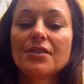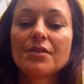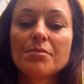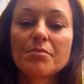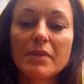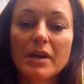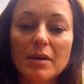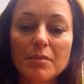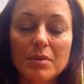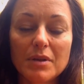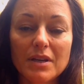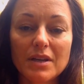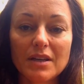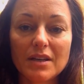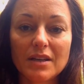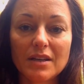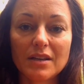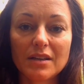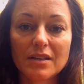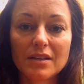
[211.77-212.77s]

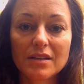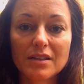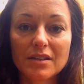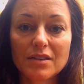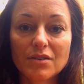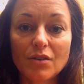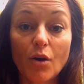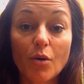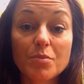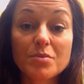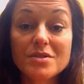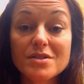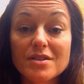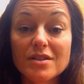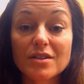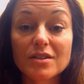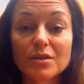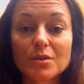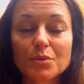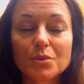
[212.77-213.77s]
maybe the
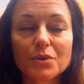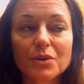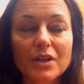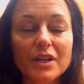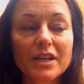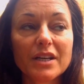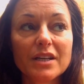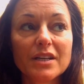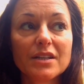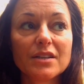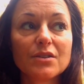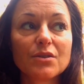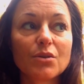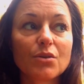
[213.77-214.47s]
obstacle we're in,